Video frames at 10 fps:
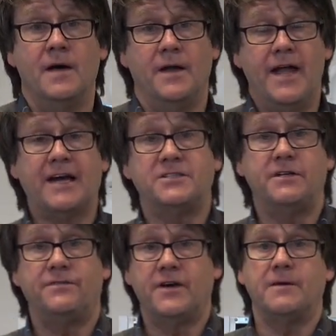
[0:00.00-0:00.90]

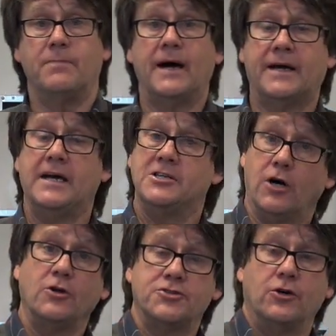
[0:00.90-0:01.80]
Negative feedback is
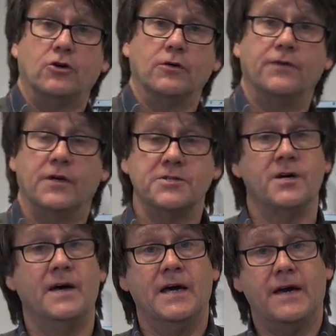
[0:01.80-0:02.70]
also good for
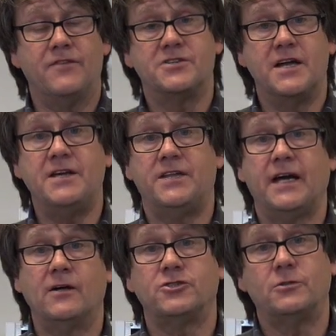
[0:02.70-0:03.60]
us. If there's anything
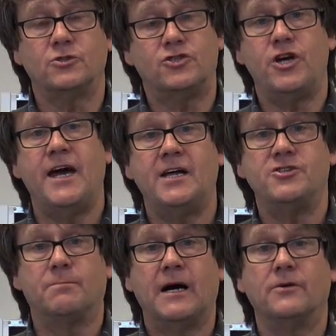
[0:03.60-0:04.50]
else you would
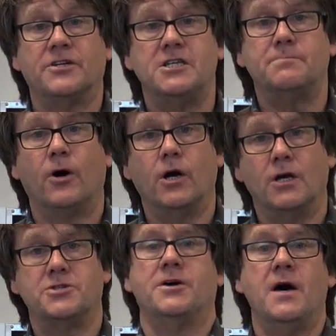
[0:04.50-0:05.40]
change about these
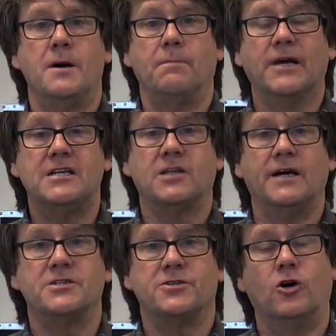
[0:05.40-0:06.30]
boilers, please
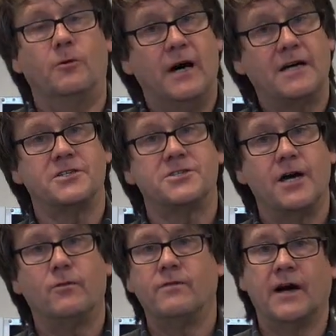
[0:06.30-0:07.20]
let us know. But as I
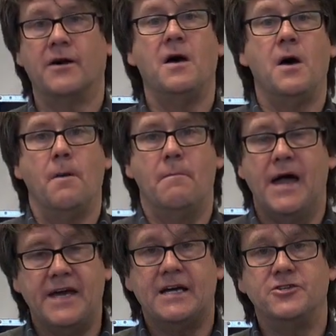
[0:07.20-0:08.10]
said, we've had
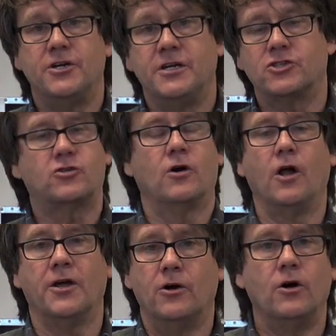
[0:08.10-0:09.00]
many engineers
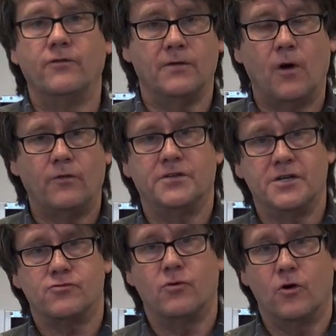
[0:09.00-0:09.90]
crawling over
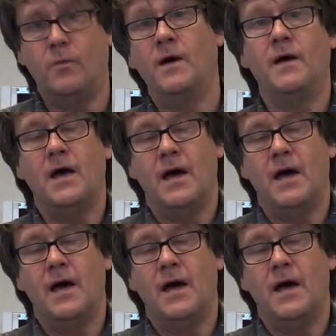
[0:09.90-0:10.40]
this room,